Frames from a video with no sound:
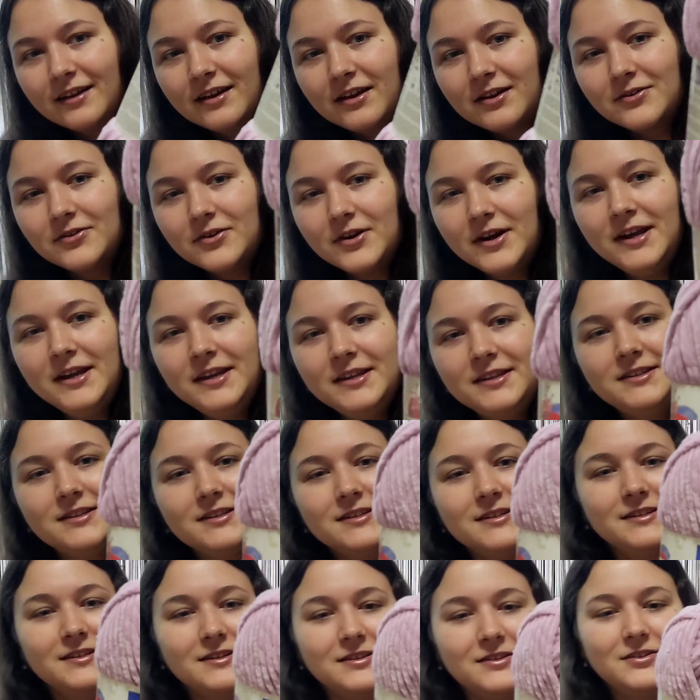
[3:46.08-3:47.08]
Great,
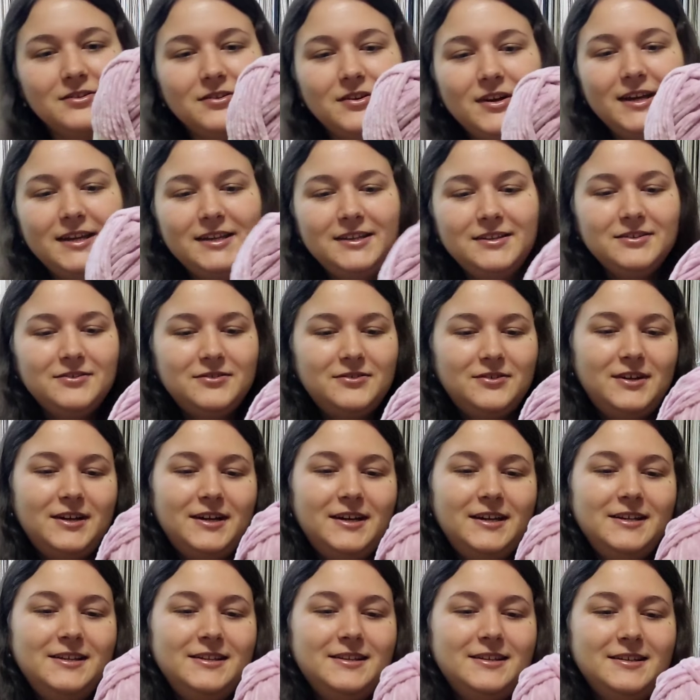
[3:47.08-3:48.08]
great,
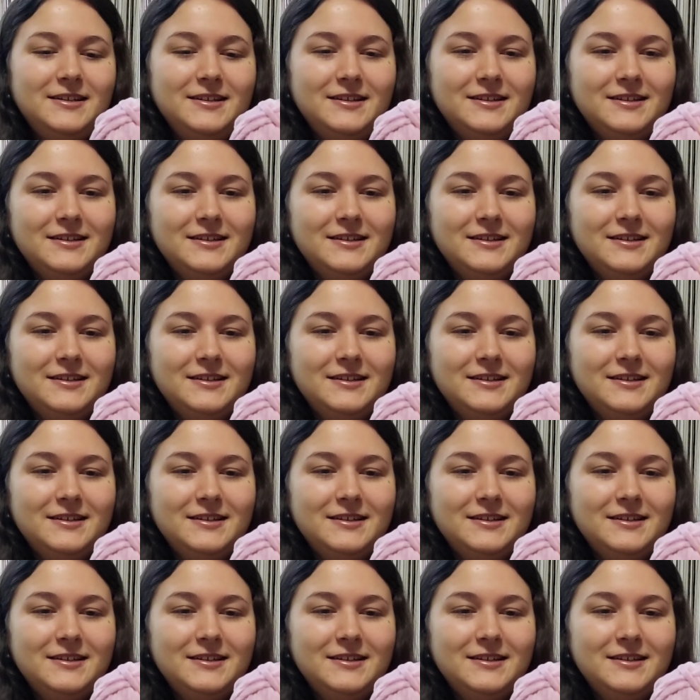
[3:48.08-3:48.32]
great.